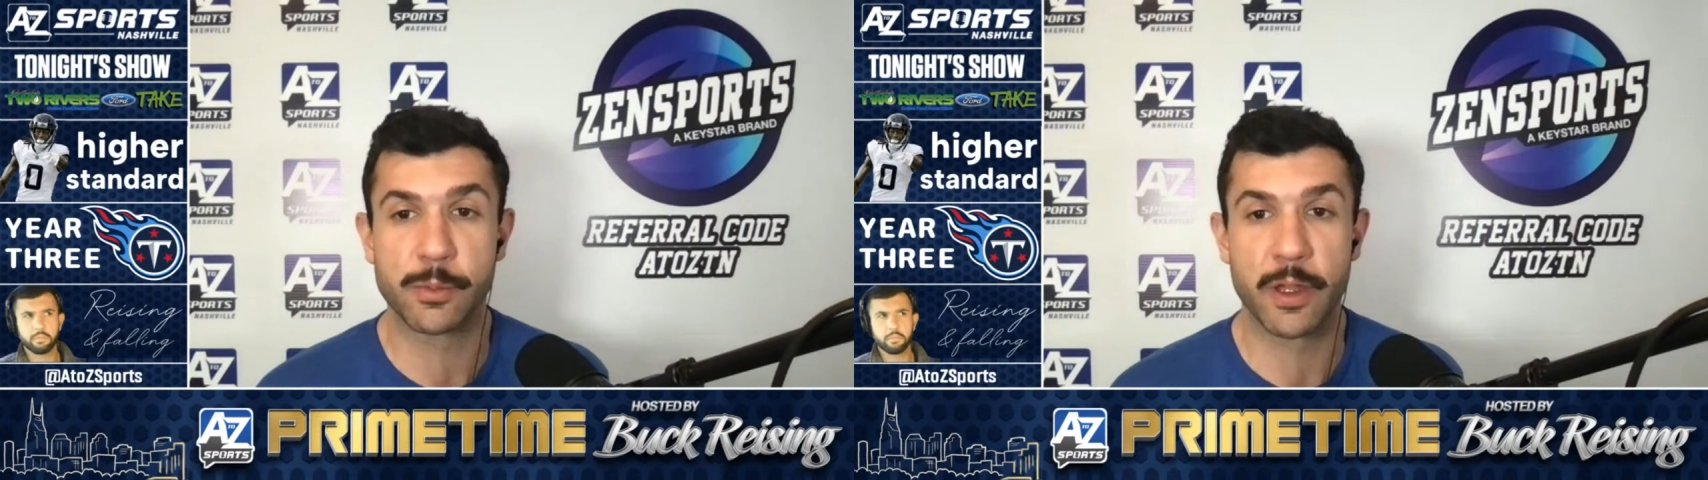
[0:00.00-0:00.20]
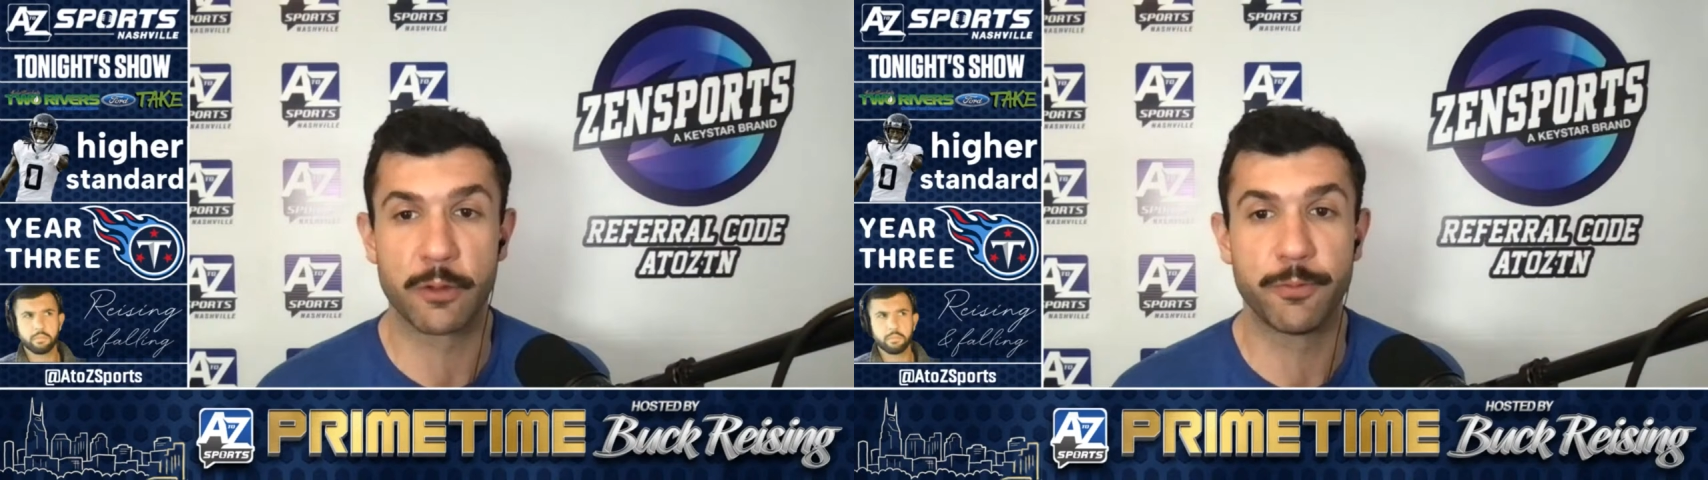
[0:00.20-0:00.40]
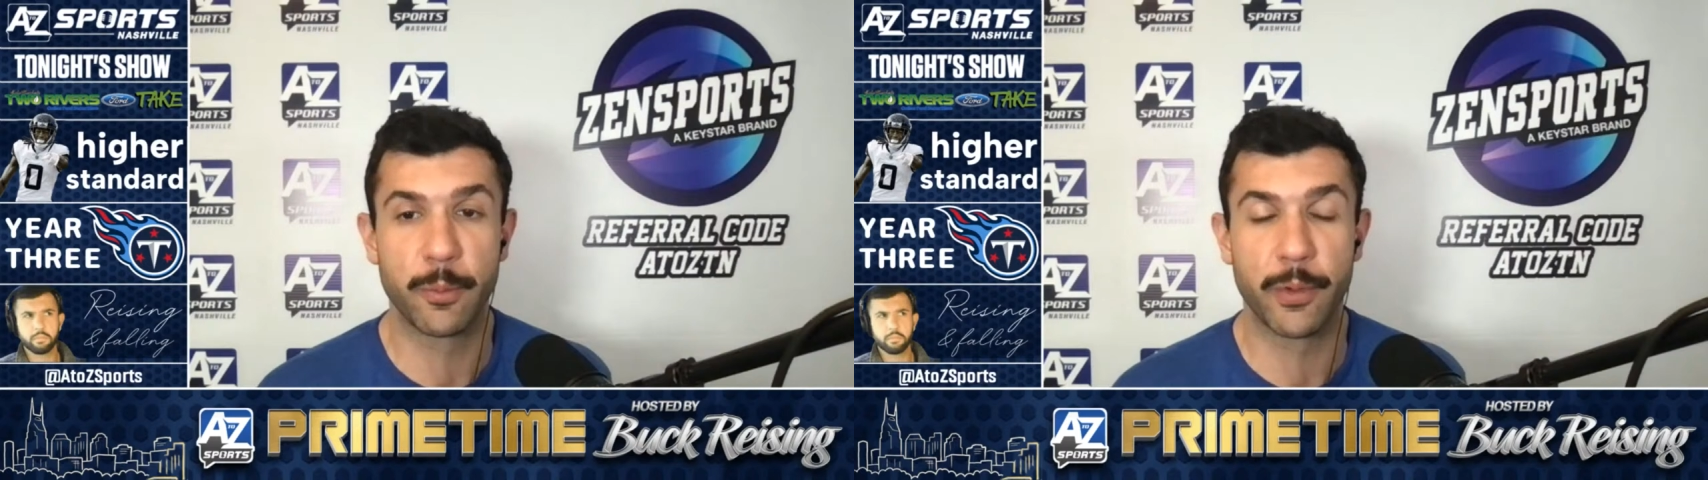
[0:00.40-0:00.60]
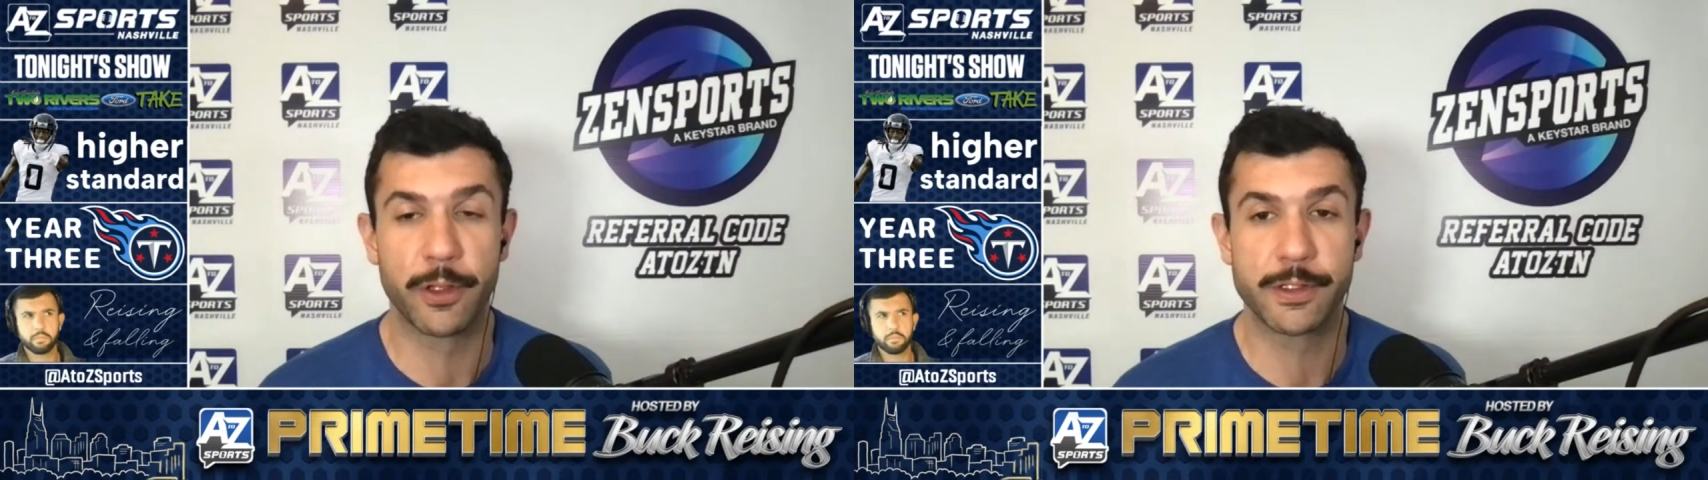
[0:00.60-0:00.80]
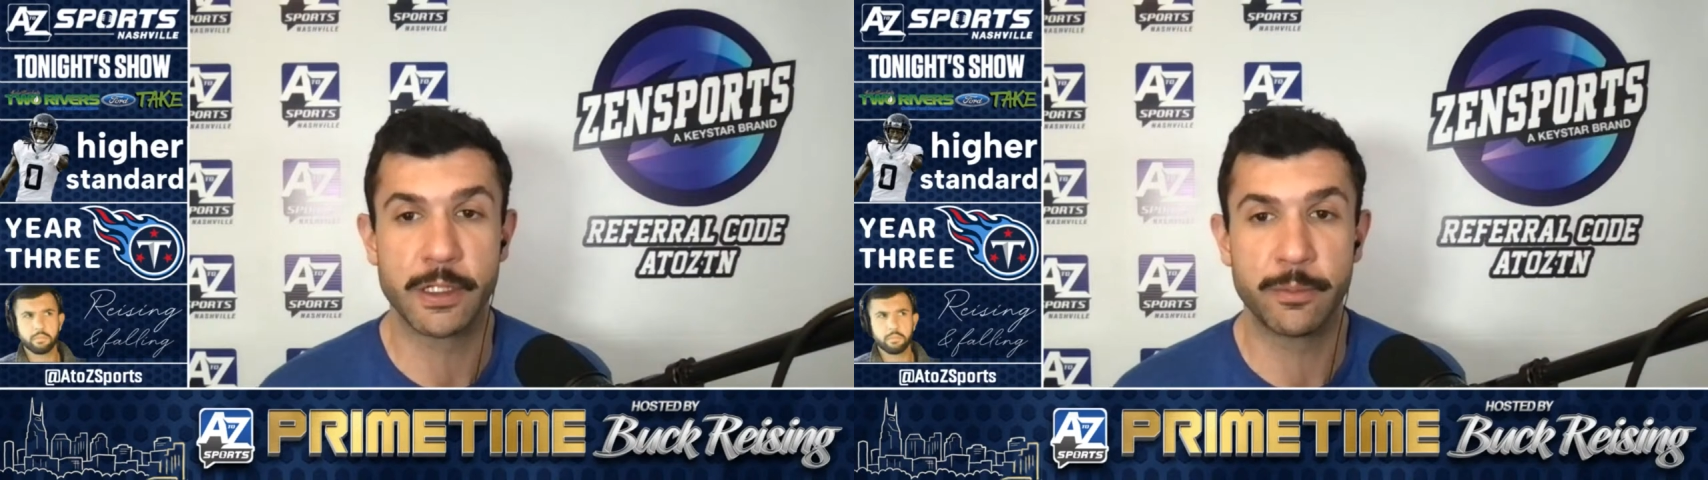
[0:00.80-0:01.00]
better football
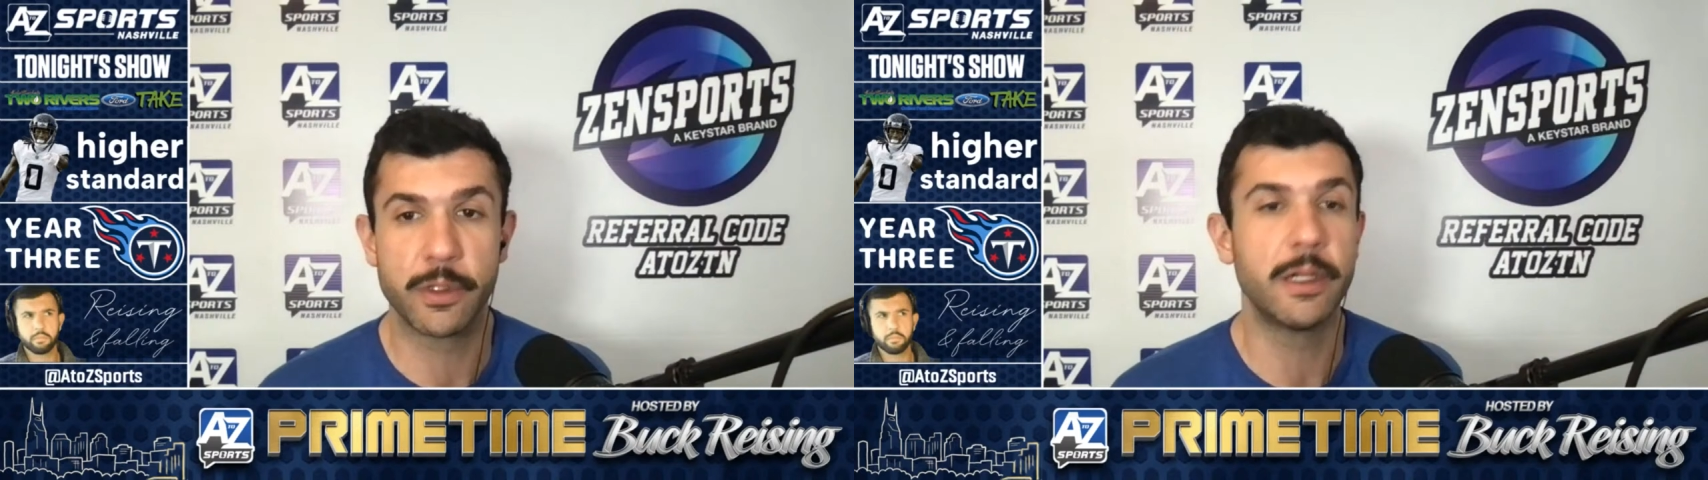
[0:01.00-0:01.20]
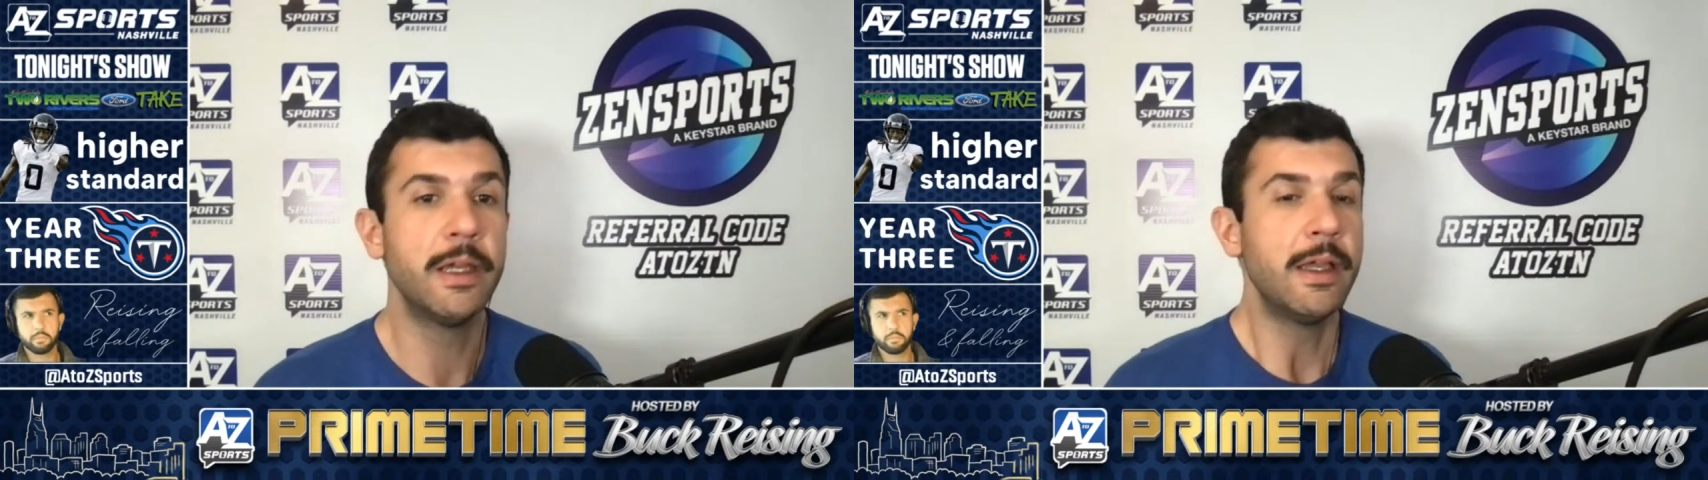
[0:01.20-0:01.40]
team, but